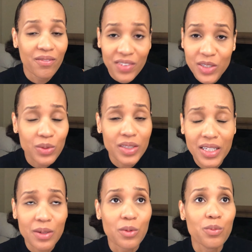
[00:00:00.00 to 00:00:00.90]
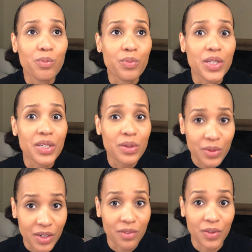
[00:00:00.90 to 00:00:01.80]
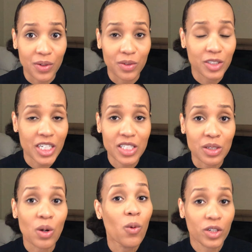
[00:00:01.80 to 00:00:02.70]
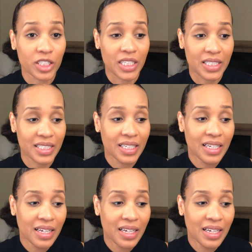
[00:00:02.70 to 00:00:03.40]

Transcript: visually beautiful, just gorgeous.